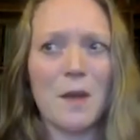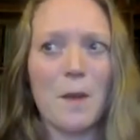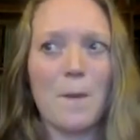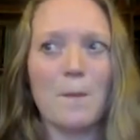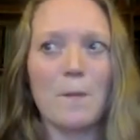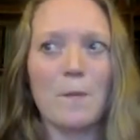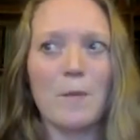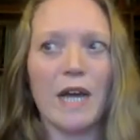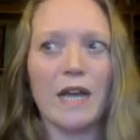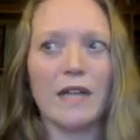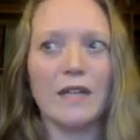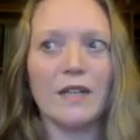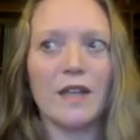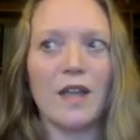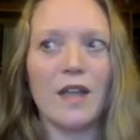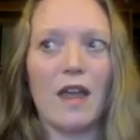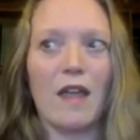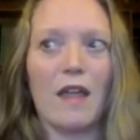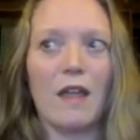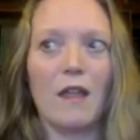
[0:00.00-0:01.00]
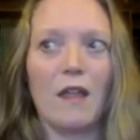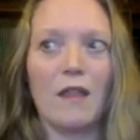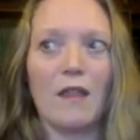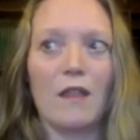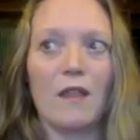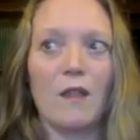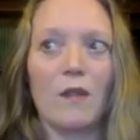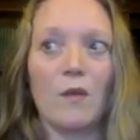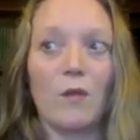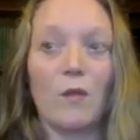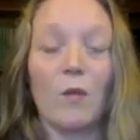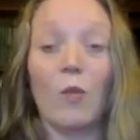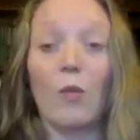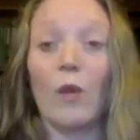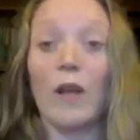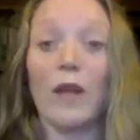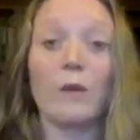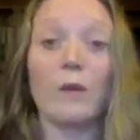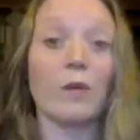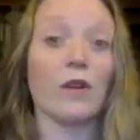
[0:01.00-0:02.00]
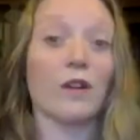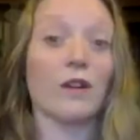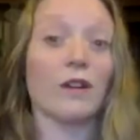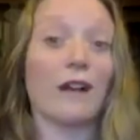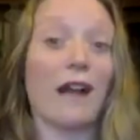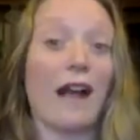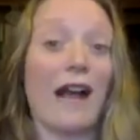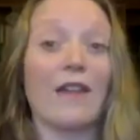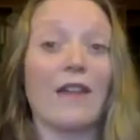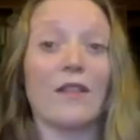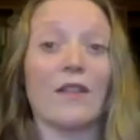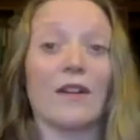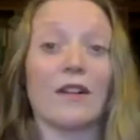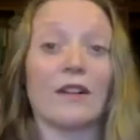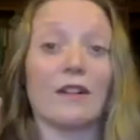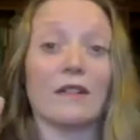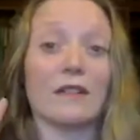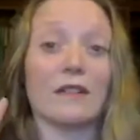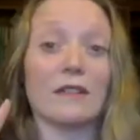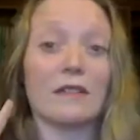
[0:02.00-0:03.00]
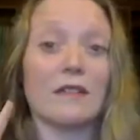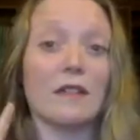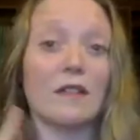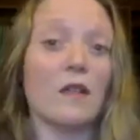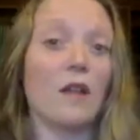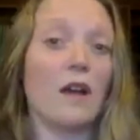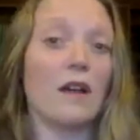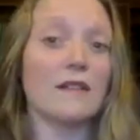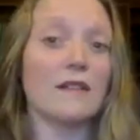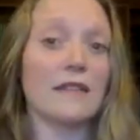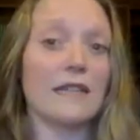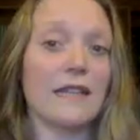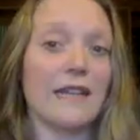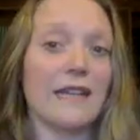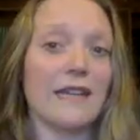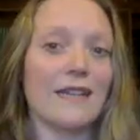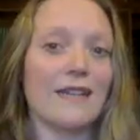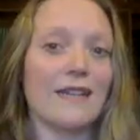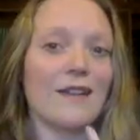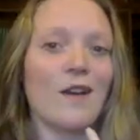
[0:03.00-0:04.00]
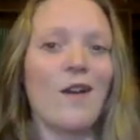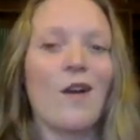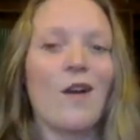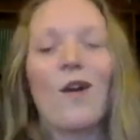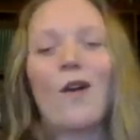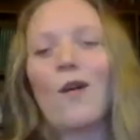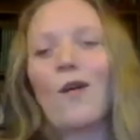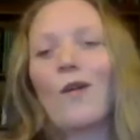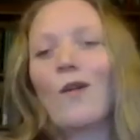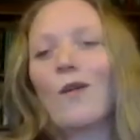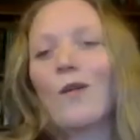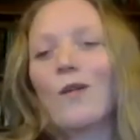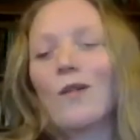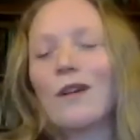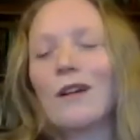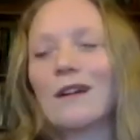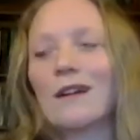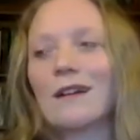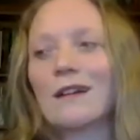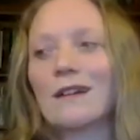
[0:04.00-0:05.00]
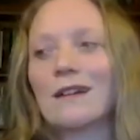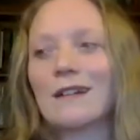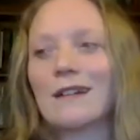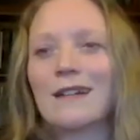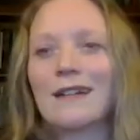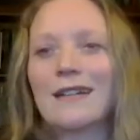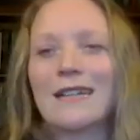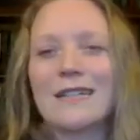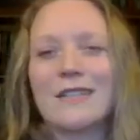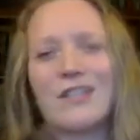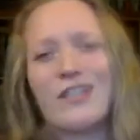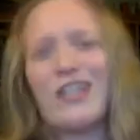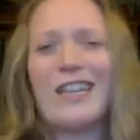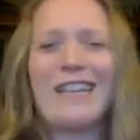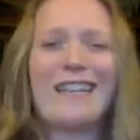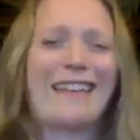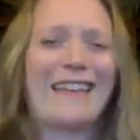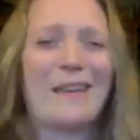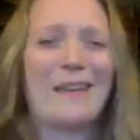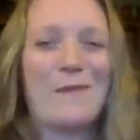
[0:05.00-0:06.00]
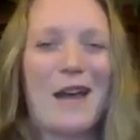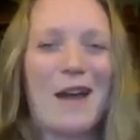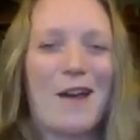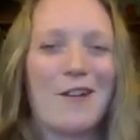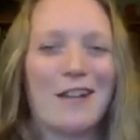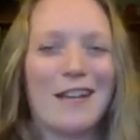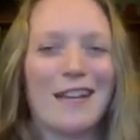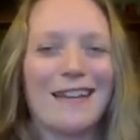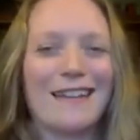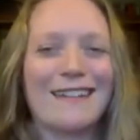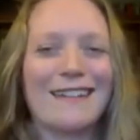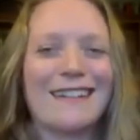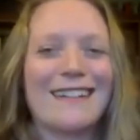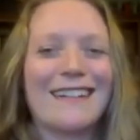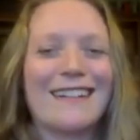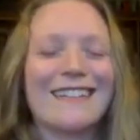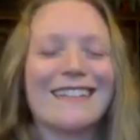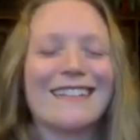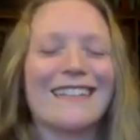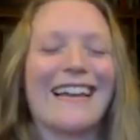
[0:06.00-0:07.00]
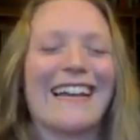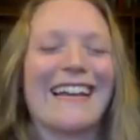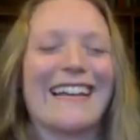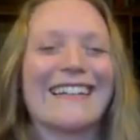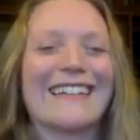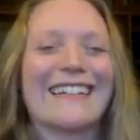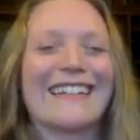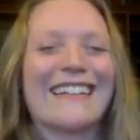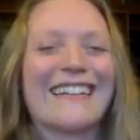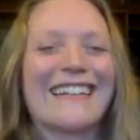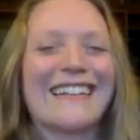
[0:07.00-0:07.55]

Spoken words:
but we were either closeted or cheeky about it. Like,